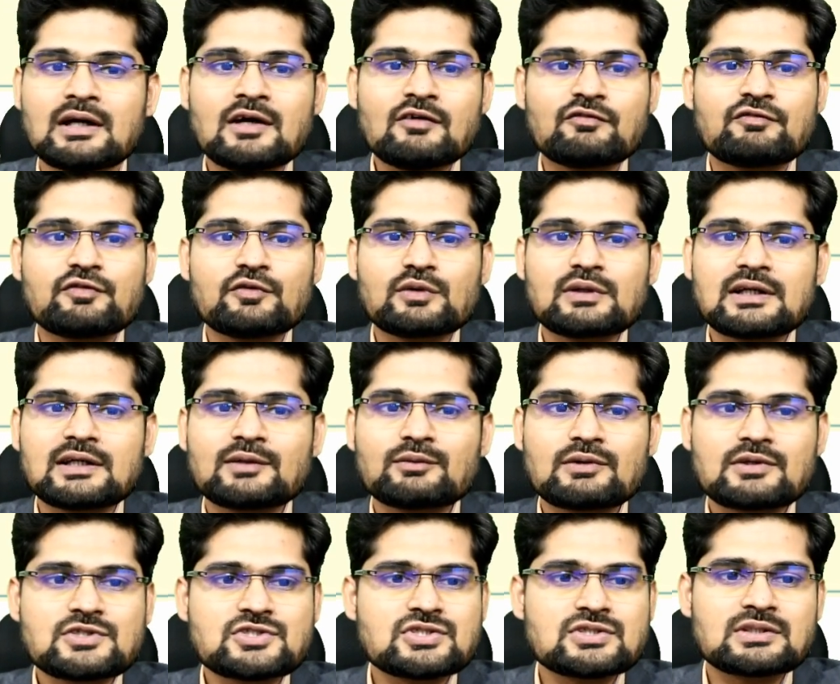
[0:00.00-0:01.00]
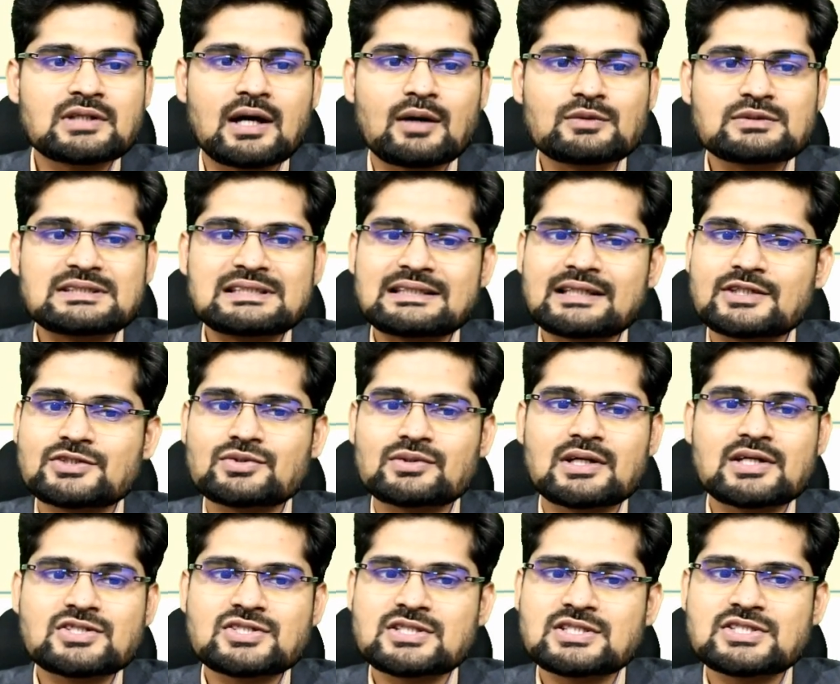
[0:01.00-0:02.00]
Food and nutrition, housing,
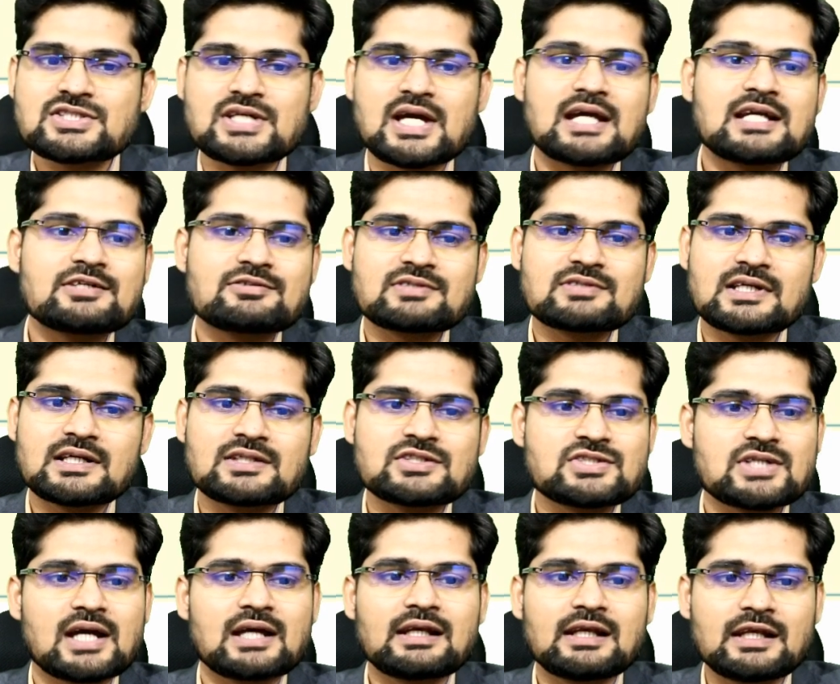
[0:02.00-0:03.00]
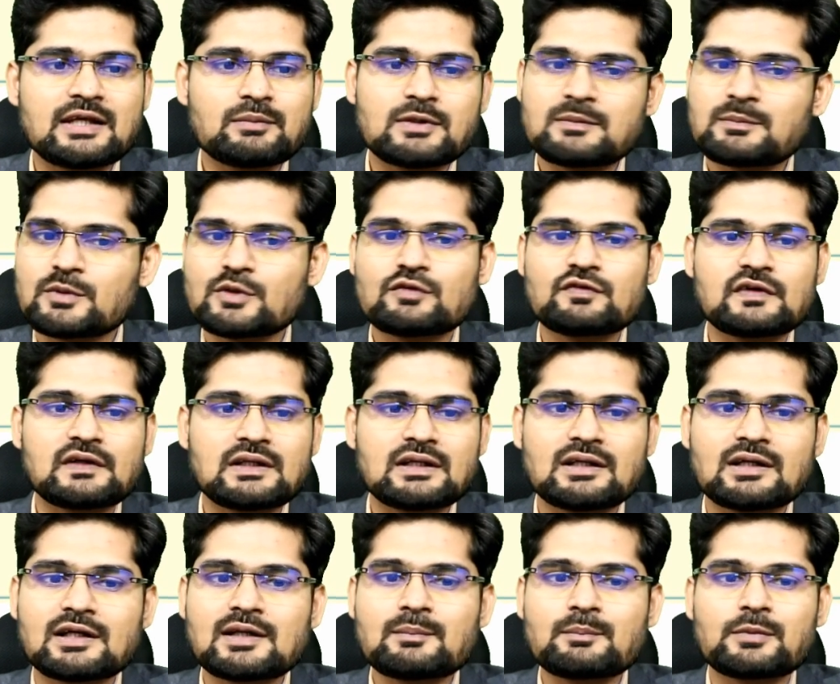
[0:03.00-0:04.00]
education, child trade, child labor,
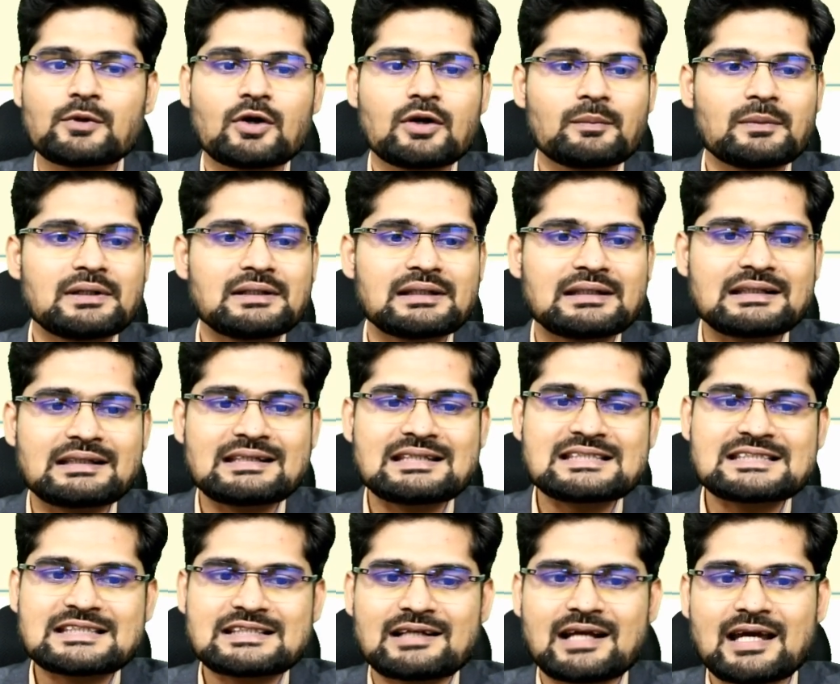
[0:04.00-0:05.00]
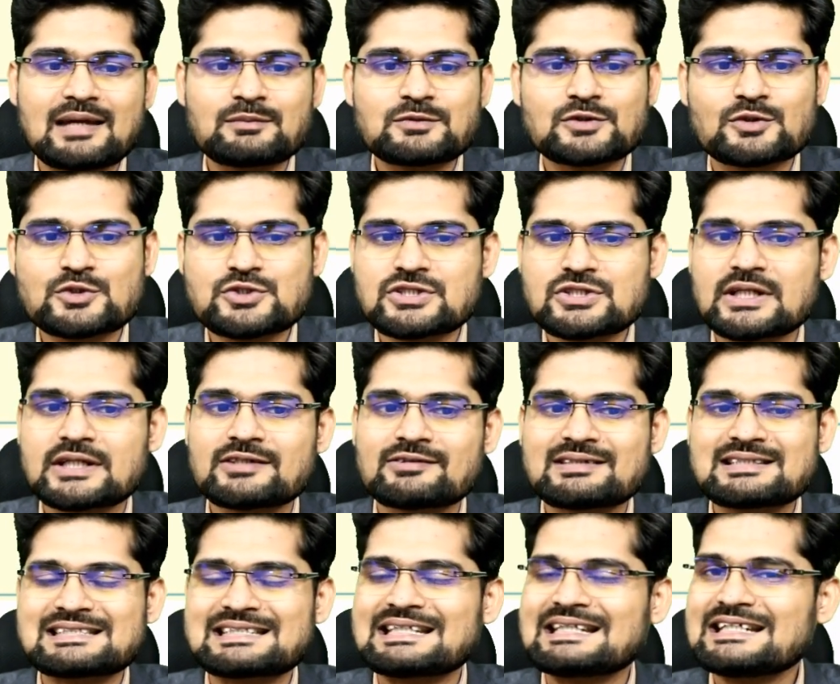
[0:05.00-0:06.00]
poverty, unemployment, increased crime, social
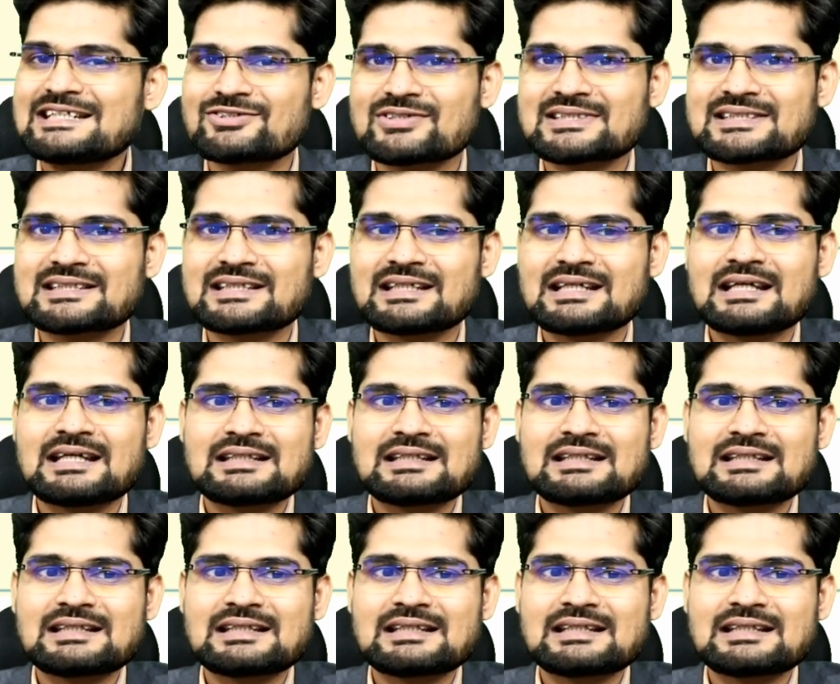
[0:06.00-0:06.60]
unrest, illiteracy.